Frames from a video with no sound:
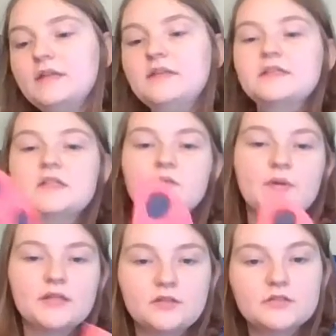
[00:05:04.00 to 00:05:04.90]
this is what
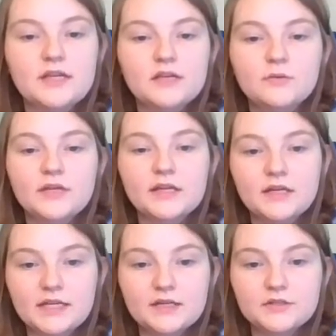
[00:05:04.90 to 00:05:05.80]
it looked like when I
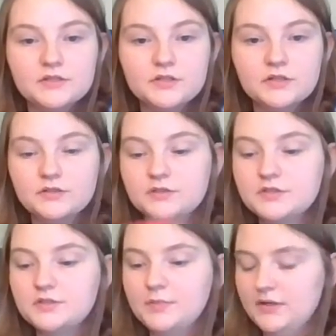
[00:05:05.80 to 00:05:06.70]
cut out the
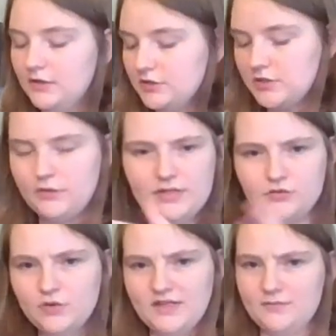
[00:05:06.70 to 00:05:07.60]
circles, but I'll just go ahead and
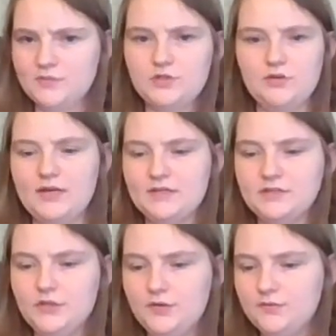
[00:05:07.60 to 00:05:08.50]
draw them so you guys
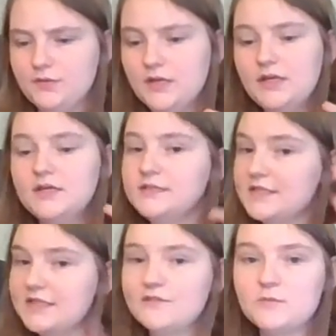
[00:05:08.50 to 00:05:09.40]
know. It
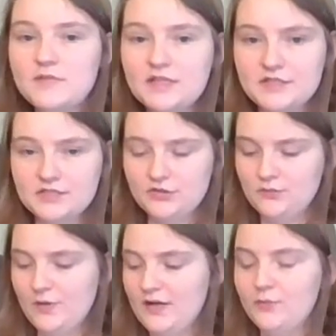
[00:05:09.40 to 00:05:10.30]
doesn't have to be done a certain
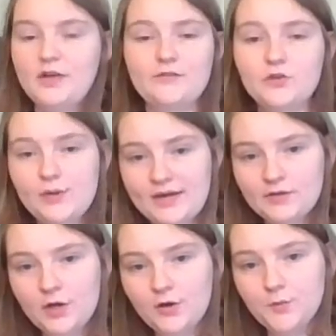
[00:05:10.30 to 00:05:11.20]
way. Whatever you have
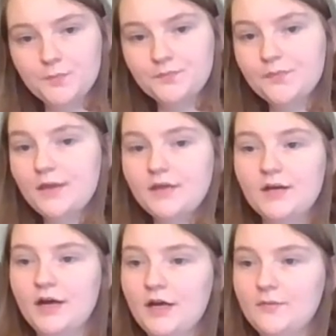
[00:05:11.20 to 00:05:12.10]
at home,
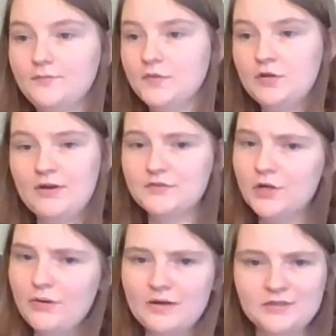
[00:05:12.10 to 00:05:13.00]
you don't have to
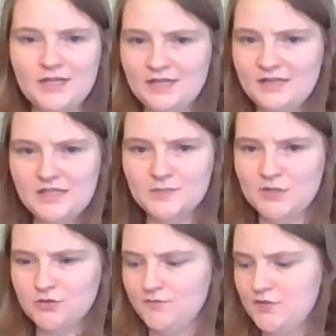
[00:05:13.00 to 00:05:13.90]
go out and get anything
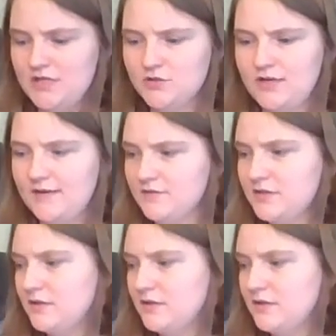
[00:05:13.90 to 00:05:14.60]
special for these crafts.